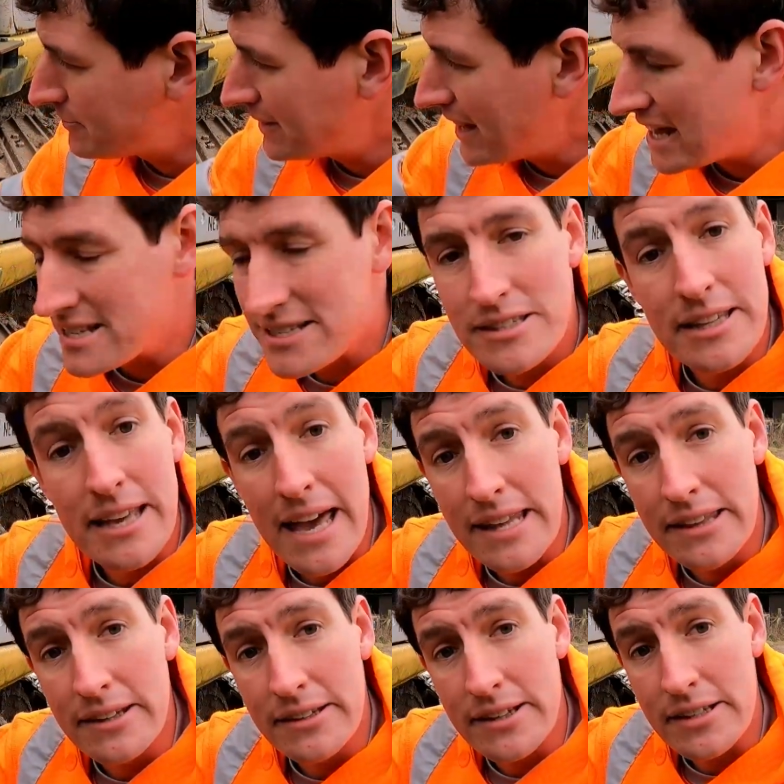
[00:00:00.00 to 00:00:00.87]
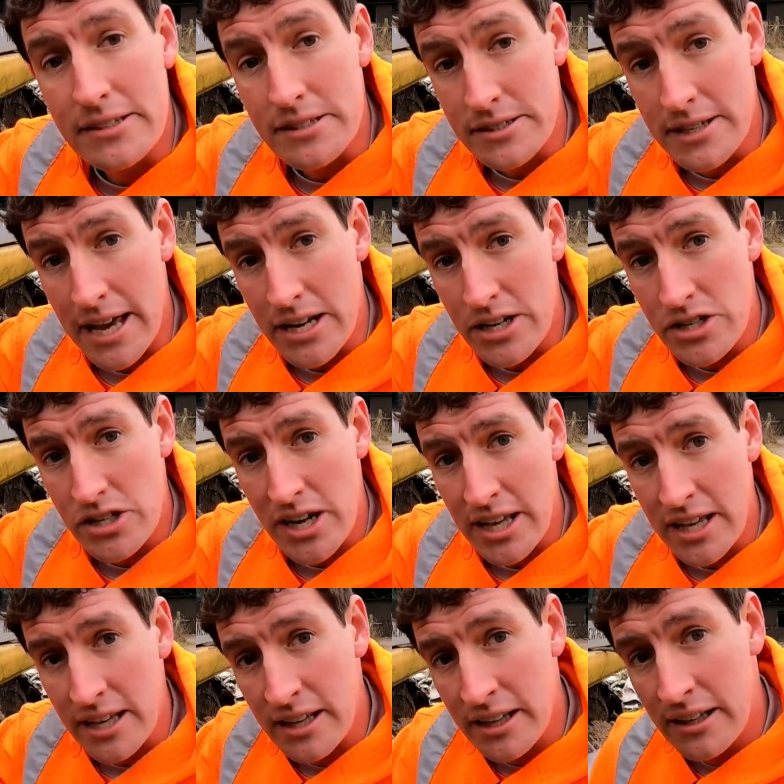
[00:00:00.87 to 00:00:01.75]
That's the end that does the
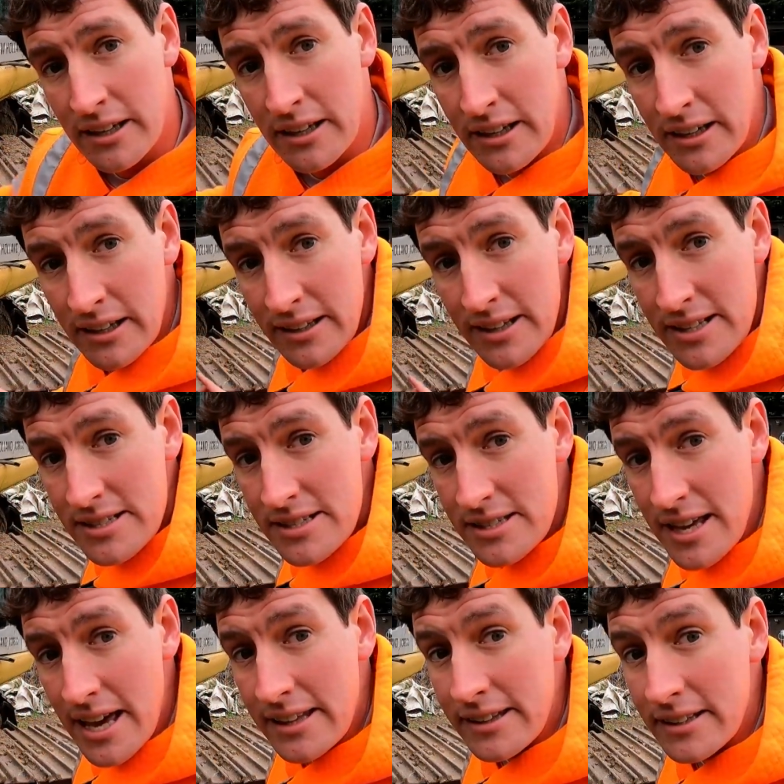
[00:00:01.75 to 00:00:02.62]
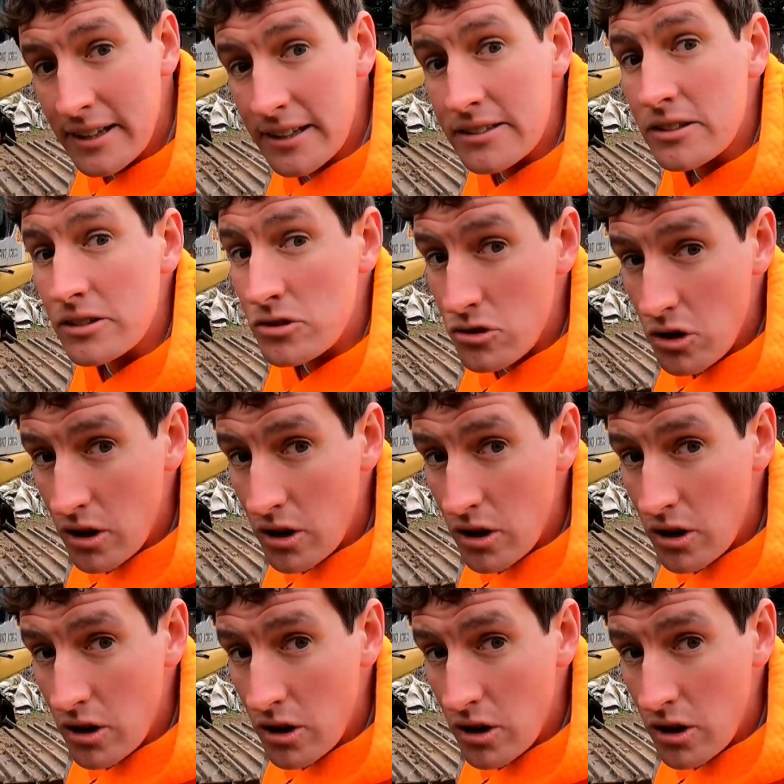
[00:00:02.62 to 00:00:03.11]
tensioning. This is the end that does the